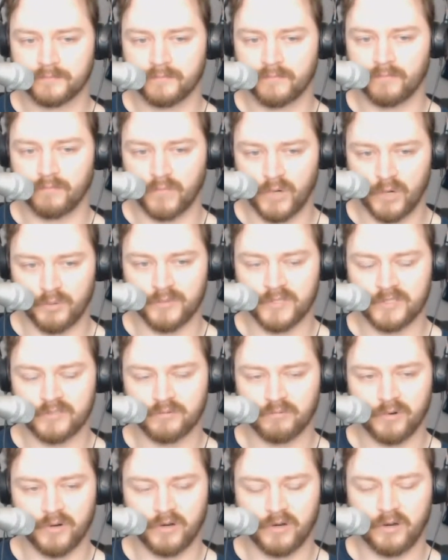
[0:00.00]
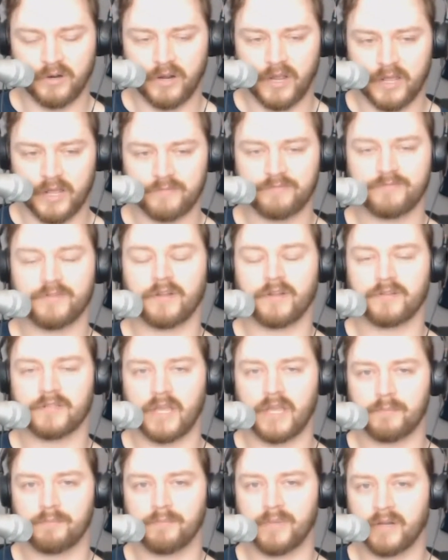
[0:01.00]
moments where I felt
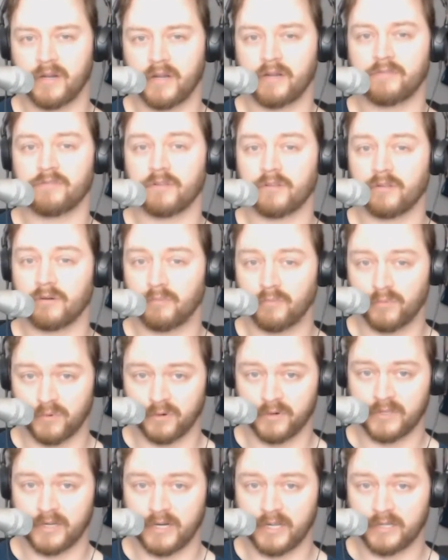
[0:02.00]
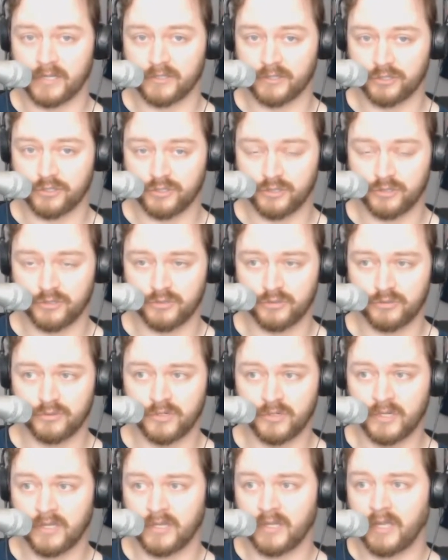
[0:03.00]
I bit off a little more than I could chew.
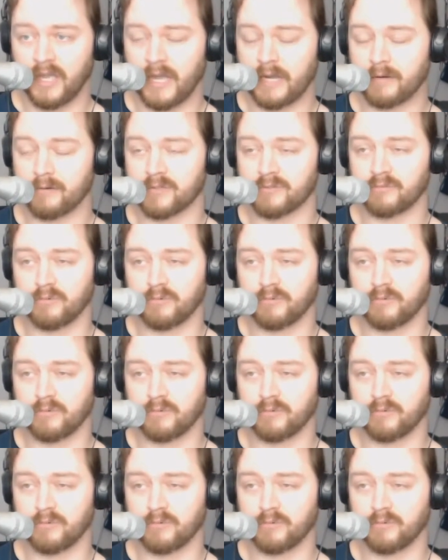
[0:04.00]
I was